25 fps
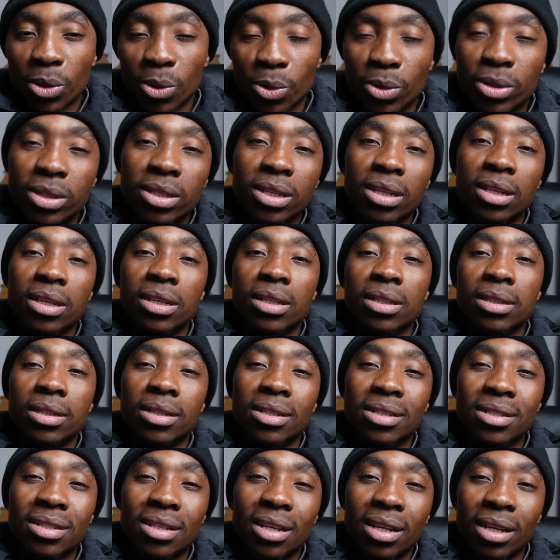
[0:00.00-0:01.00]
Uti,
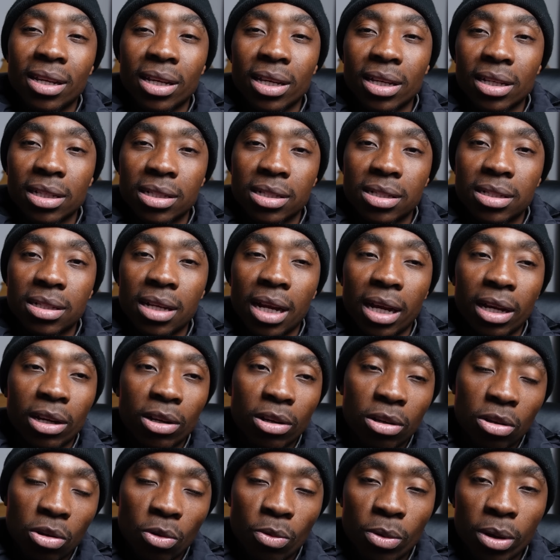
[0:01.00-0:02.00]
this thing, it's like
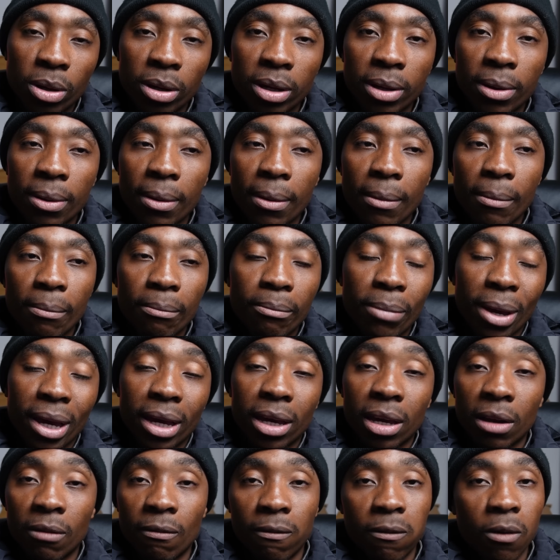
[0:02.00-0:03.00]
going
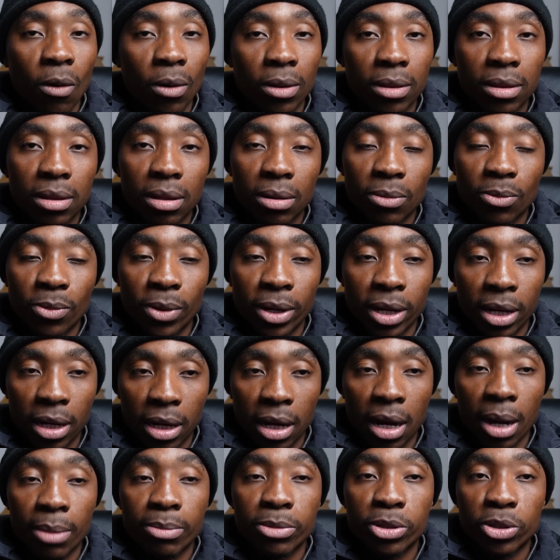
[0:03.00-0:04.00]
back and forth when
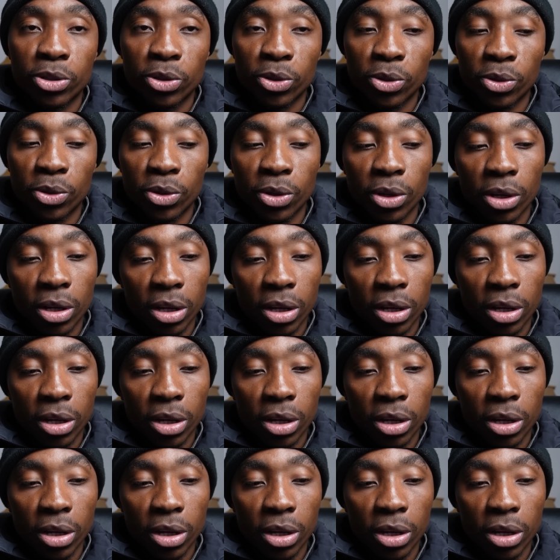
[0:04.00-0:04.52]
it comes to,